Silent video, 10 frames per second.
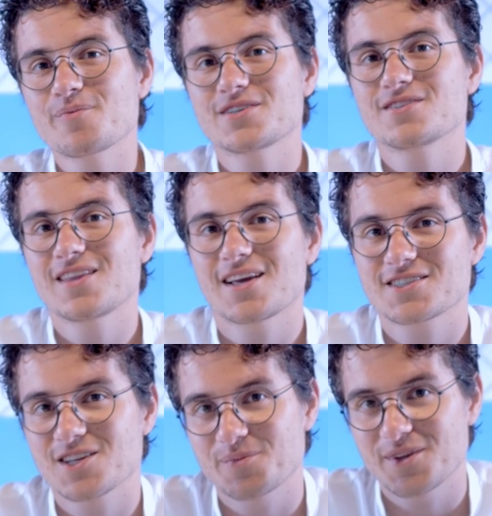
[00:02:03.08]
miss the
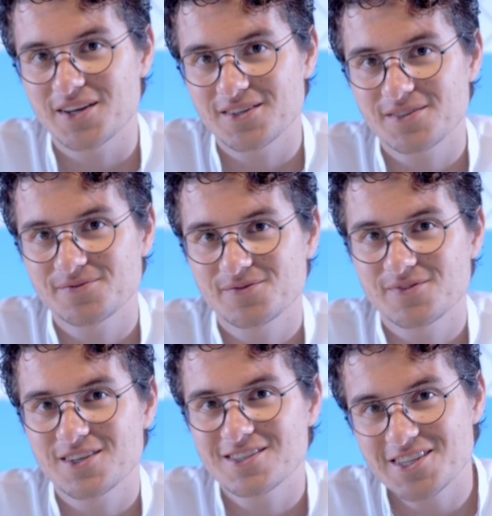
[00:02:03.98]
next update.
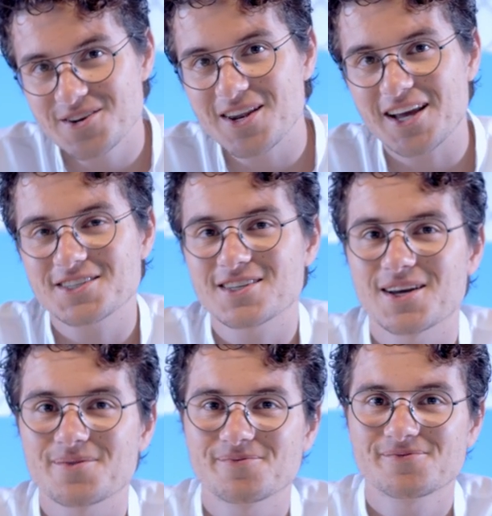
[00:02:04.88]
See you next
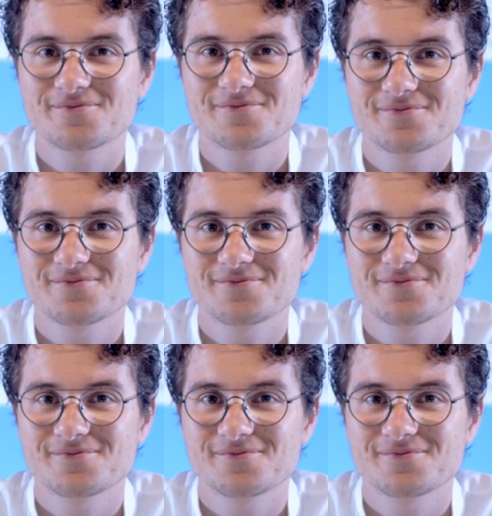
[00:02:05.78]
time.